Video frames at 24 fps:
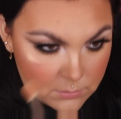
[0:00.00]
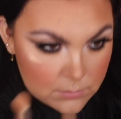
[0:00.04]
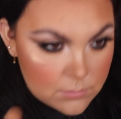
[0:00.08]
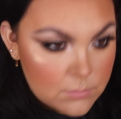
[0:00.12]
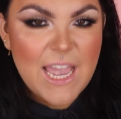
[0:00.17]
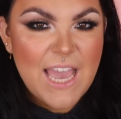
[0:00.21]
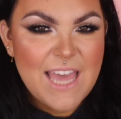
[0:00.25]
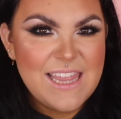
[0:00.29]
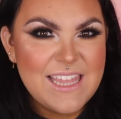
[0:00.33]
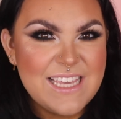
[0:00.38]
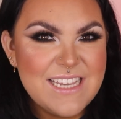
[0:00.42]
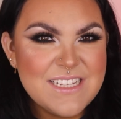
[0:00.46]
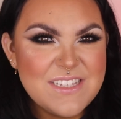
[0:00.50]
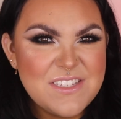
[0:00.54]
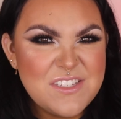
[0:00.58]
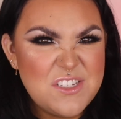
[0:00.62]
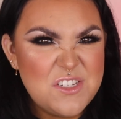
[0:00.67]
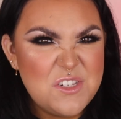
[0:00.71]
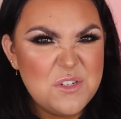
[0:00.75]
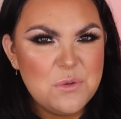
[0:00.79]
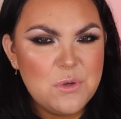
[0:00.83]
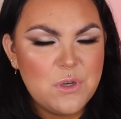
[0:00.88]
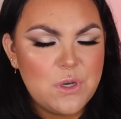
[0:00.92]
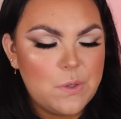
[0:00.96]
I think it's
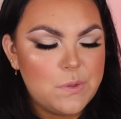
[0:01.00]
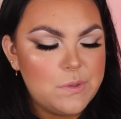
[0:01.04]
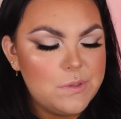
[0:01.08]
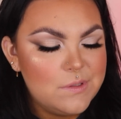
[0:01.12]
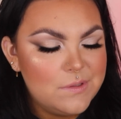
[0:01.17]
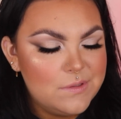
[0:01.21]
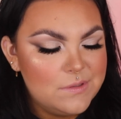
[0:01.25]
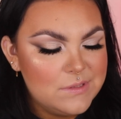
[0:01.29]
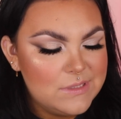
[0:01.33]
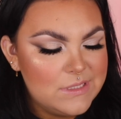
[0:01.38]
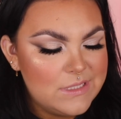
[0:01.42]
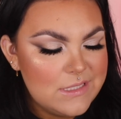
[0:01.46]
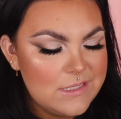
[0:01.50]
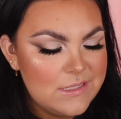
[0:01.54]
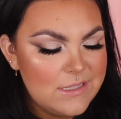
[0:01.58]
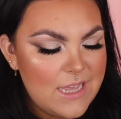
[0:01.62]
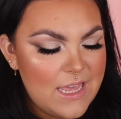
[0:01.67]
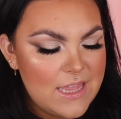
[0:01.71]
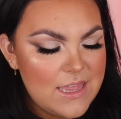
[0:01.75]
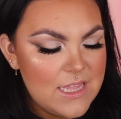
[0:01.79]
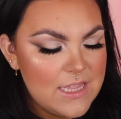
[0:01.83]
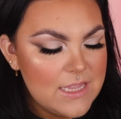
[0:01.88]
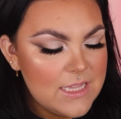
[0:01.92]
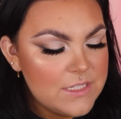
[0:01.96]
too gold. I
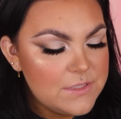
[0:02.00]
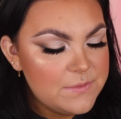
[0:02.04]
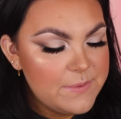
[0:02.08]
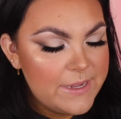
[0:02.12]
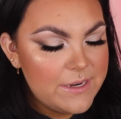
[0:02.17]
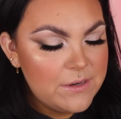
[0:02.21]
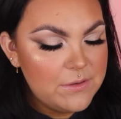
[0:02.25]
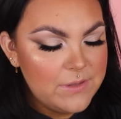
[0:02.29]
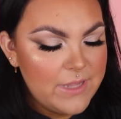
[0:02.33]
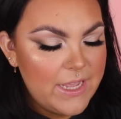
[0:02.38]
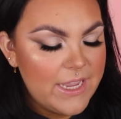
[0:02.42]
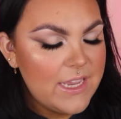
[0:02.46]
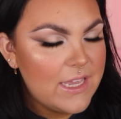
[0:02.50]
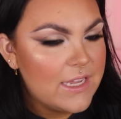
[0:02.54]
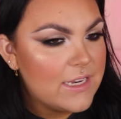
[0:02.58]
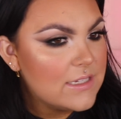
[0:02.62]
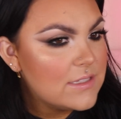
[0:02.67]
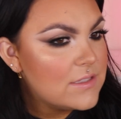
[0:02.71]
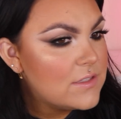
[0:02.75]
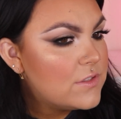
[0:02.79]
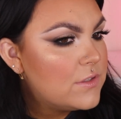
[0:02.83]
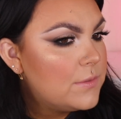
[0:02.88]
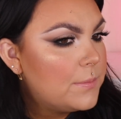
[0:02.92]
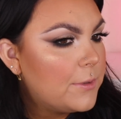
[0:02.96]
think that's why I don't like it.
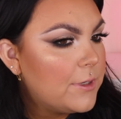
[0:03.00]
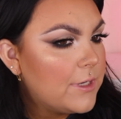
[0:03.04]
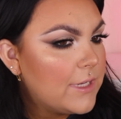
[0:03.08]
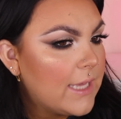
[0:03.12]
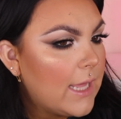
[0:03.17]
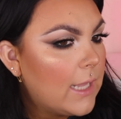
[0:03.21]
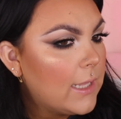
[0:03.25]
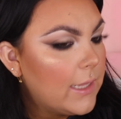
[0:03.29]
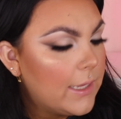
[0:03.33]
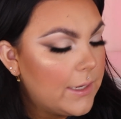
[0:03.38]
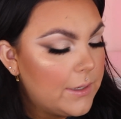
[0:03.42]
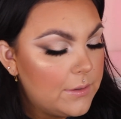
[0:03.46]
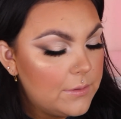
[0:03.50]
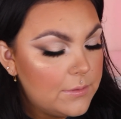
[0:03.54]
It's super yellow,